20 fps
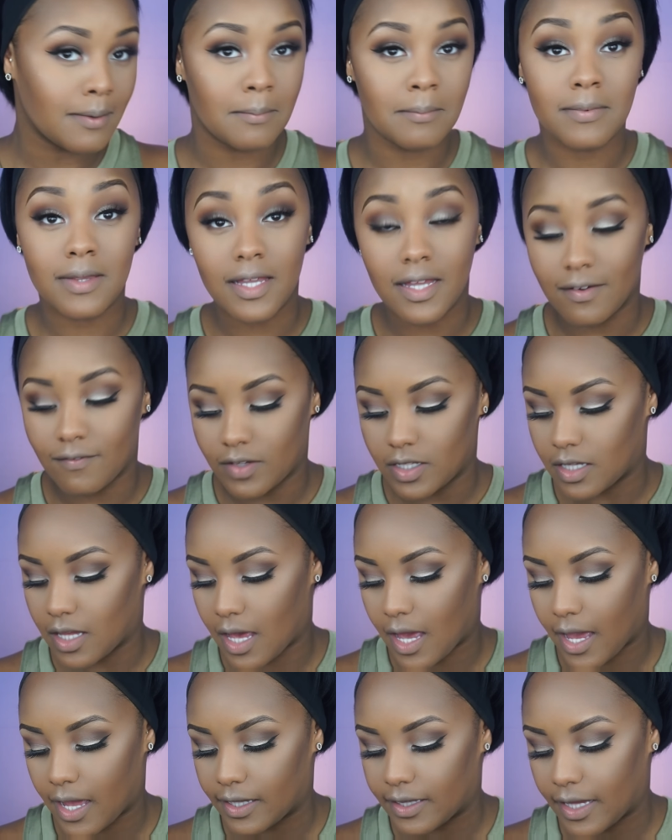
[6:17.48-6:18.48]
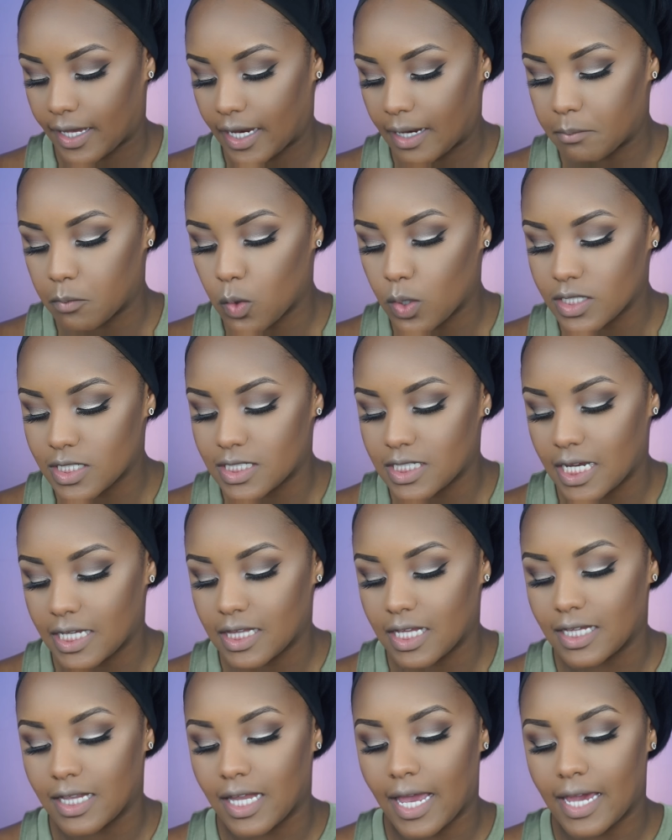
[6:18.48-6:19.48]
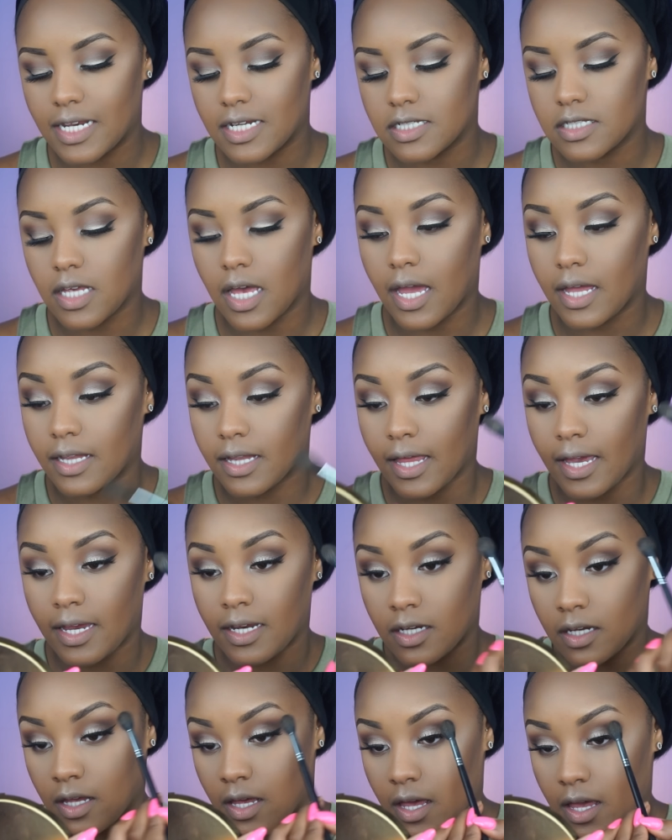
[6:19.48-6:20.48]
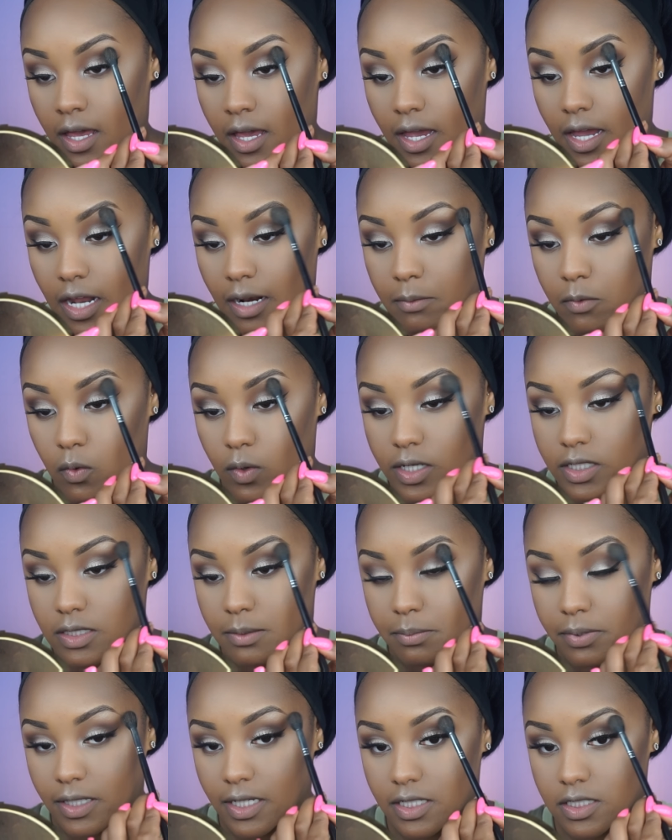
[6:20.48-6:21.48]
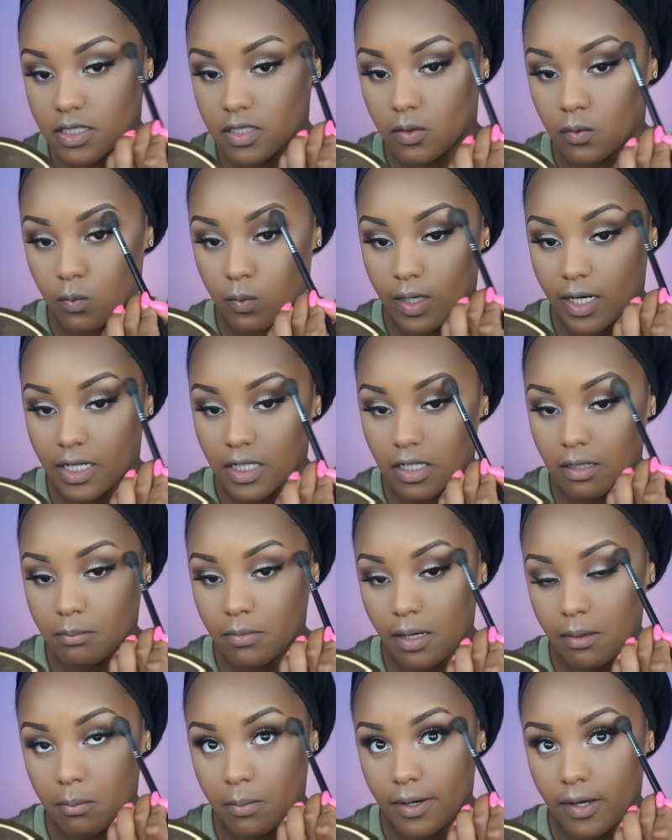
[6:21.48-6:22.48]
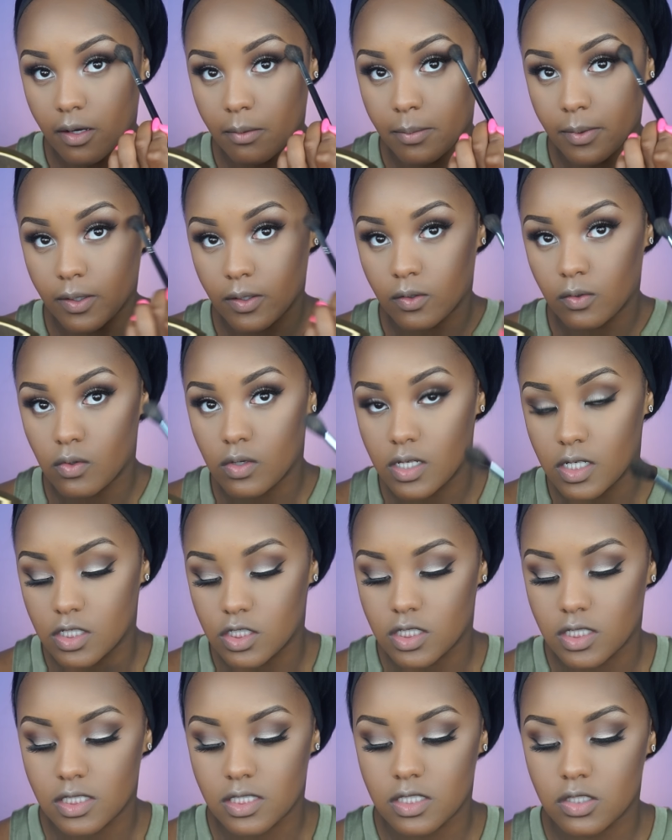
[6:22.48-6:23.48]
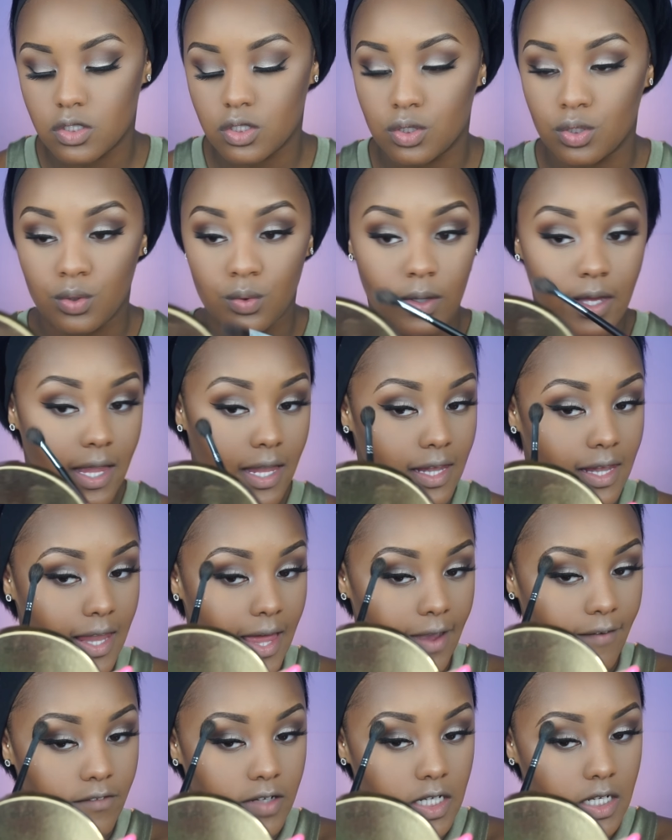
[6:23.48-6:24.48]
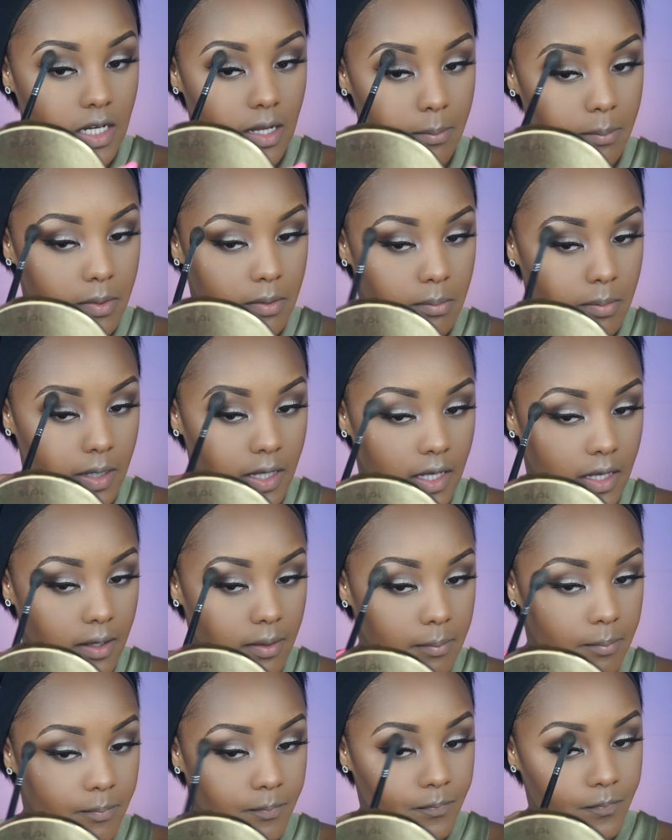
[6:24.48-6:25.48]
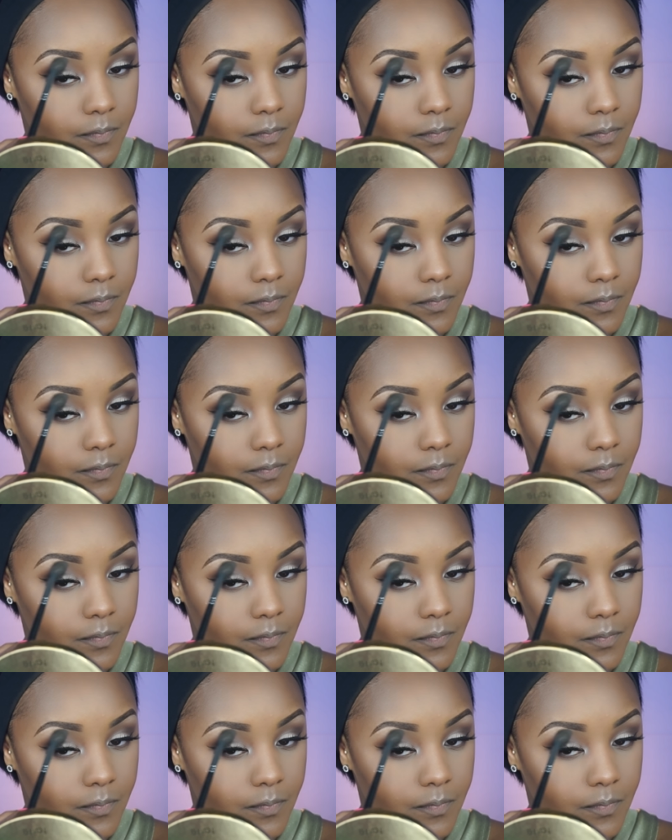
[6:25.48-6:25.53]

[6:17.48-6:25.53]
I'm loving the highlight. I'm going to take the lightest highlight and I'm going to place it right in my brow bone just to liven it up a bit.